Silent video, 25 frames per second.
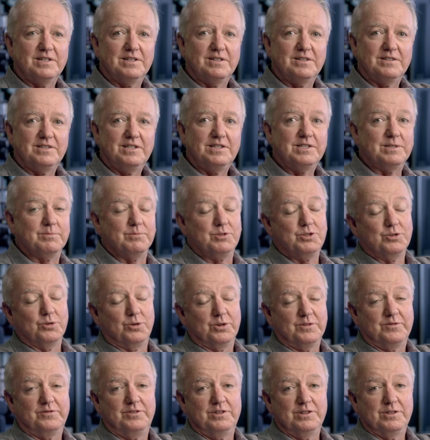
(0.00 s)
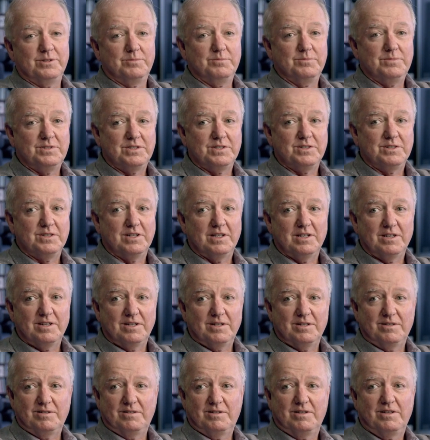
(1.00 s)
I did some short films.
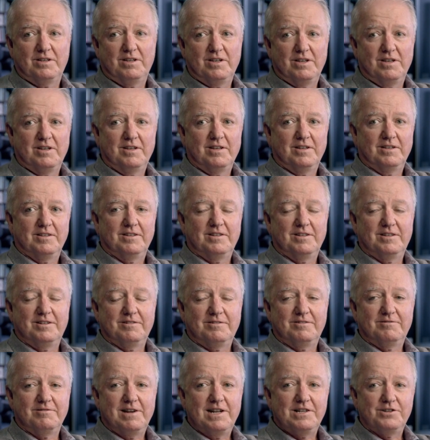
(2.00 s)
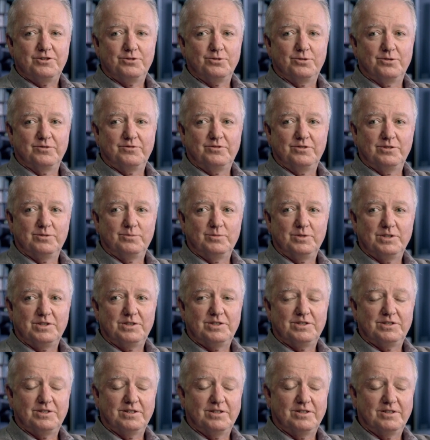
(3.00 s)
Uh, did a great short film
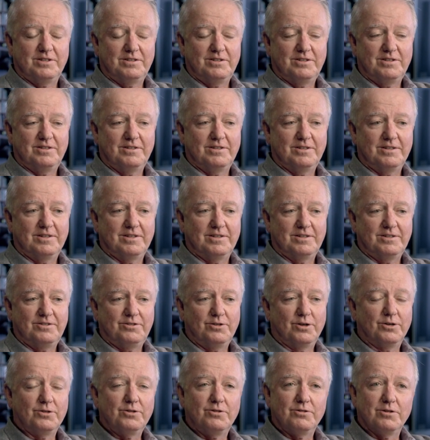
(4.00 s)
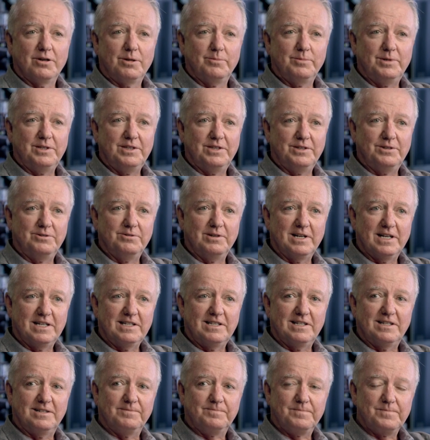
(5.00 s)
with uh, uh, Don Crombie, the
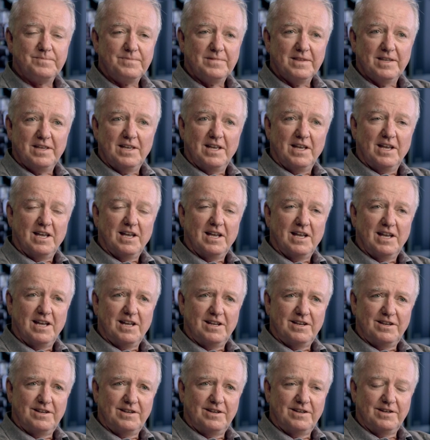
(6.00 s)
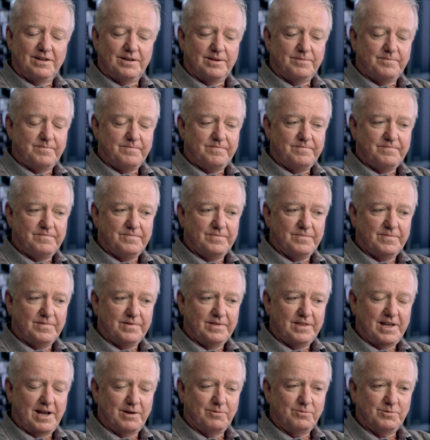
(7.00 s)
director, and um,
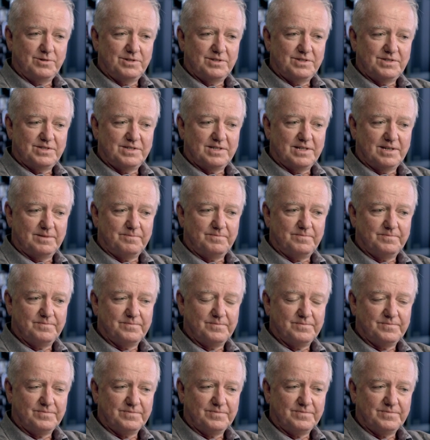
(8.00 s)
that was um,